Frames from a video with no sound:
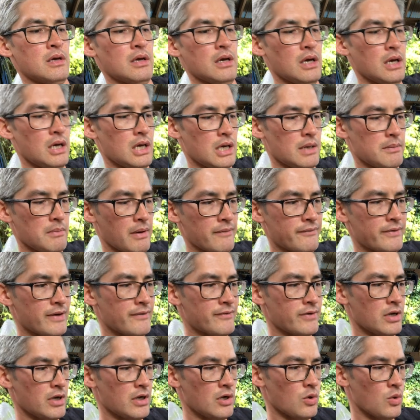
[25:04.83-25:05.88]
I've
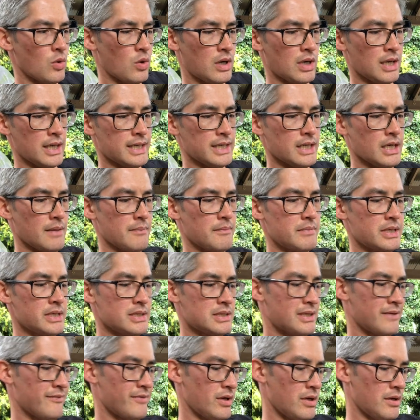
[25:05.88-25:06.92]
given it a little clean up. Need
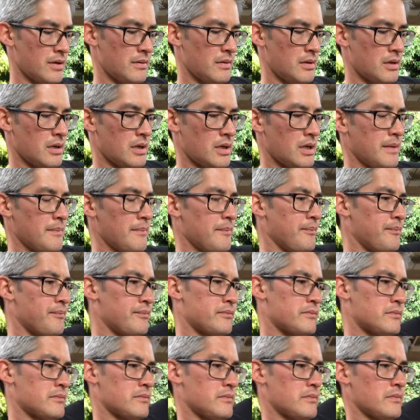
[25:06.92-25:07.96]
to give it a
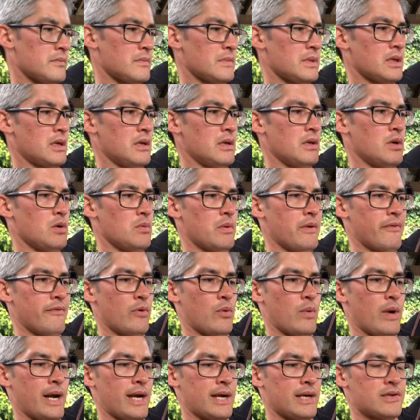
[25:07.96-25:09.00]
little bit of a
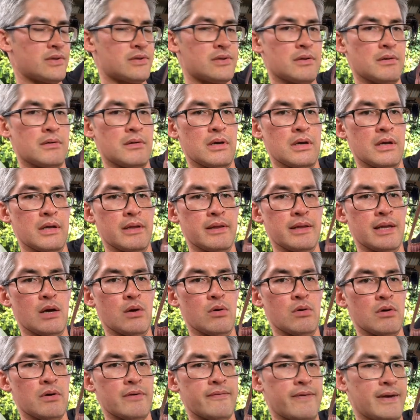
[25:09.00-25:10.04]
wax, and that
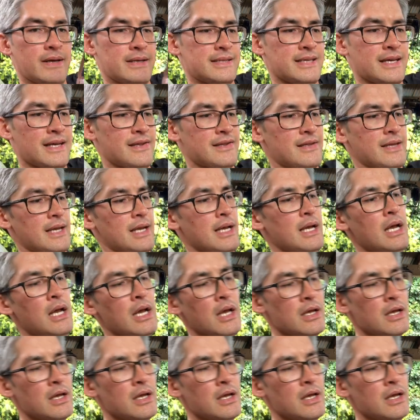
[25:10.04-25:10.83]
will look fantastic.